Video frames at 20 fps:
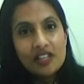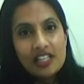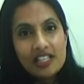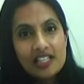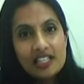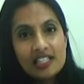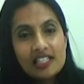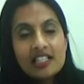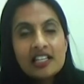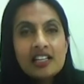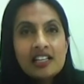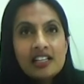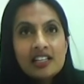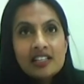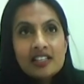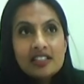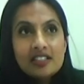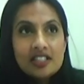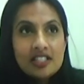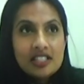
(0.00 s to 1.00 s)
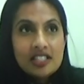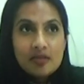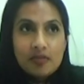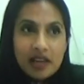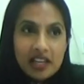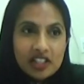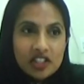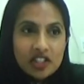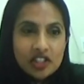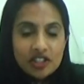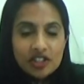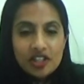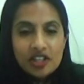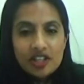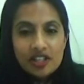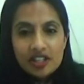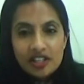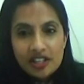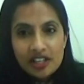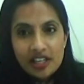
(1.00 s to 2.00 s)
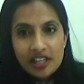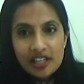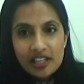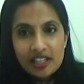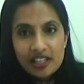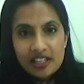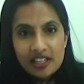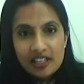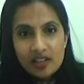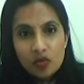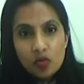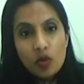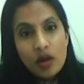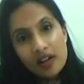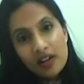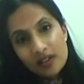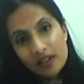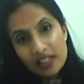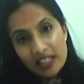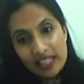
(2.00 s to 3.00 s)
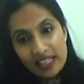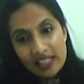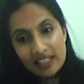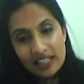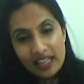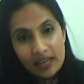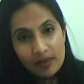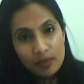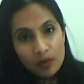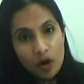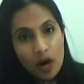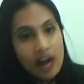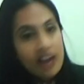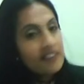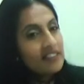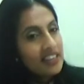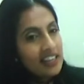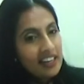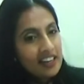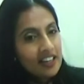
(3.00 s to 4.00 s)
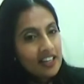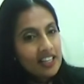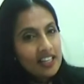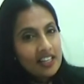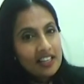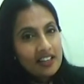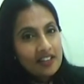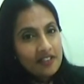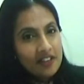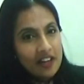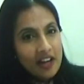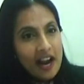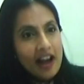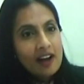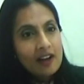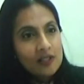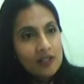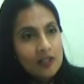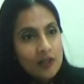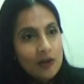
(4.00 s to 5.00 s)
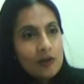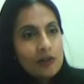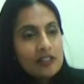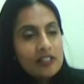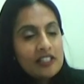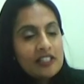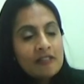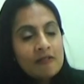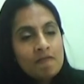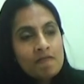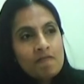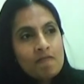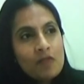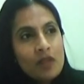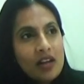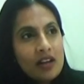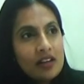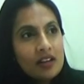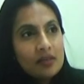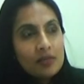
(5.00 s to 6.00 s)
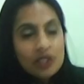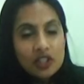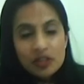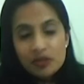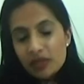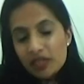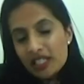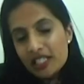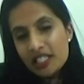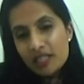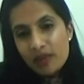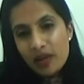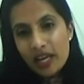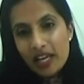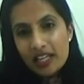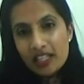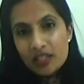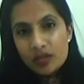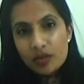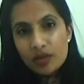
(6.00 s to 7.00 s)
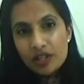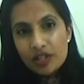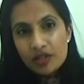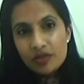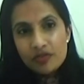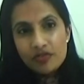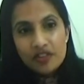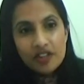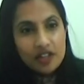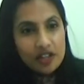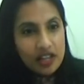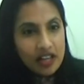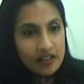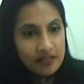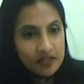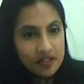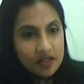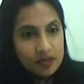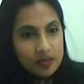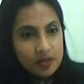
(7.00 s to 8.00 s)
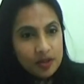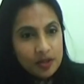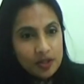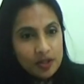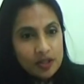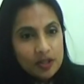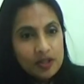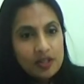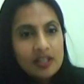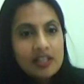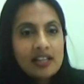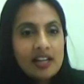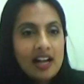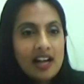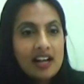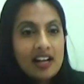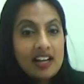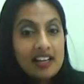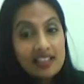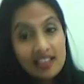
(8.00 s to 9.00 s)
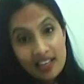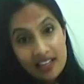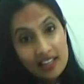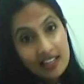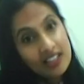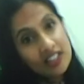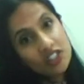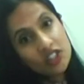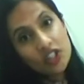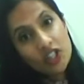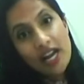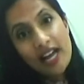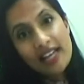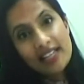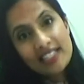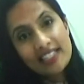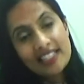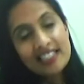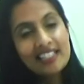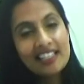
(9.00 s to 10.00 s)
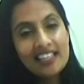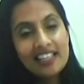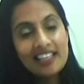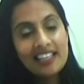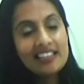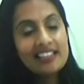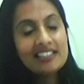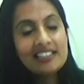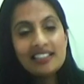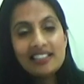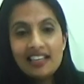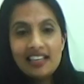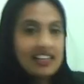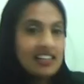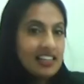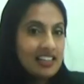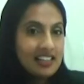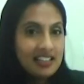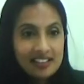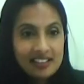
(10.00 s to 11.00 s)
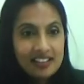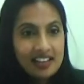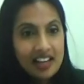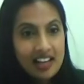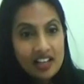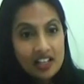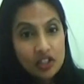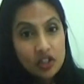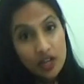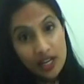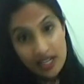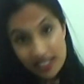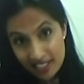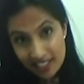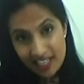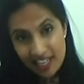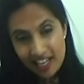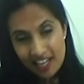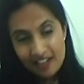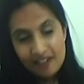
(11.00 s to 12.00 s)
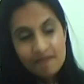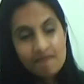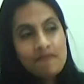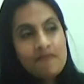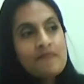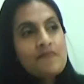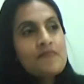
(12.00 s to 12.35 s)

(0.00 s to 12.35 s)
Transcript: is just to make sure you're in a well-lit and private area of your household. It should be a space where you feel comfortable getting undressed and getting dressed again.